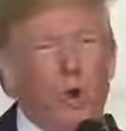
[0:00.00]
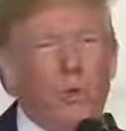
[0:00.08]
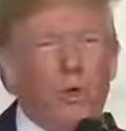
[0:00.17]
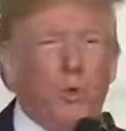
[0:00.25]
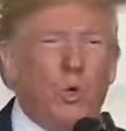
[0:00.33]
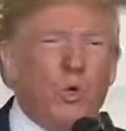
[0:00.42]

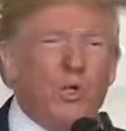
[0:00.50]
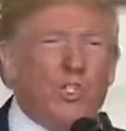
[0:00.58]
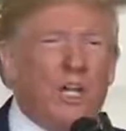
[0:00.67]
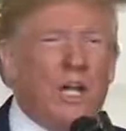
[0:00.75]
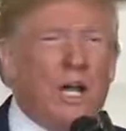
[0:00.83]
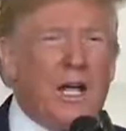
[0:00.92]
Open
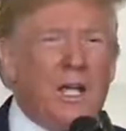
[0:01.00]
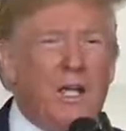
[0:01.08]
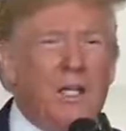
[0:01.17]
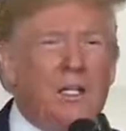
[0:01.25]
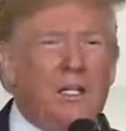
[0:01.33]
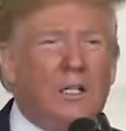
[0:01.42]
wounds cannot
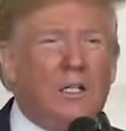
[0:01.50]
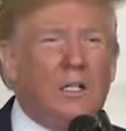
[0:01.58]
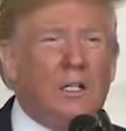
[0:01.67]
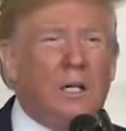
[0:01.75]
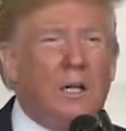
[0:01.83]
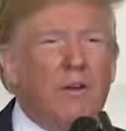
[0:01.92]
heal
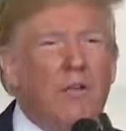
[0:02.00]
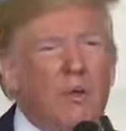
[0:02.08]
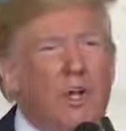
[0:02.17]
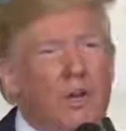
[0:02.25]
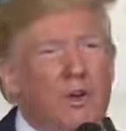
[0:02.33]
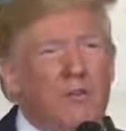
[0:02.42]
if
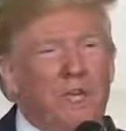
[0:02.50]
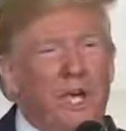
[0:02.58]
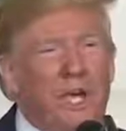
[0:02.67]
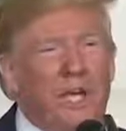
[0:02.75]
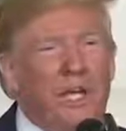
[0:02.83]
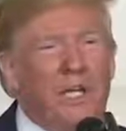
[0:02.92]
we are
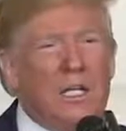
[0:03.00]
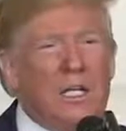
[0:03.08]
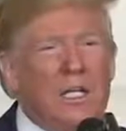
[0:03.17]
divided.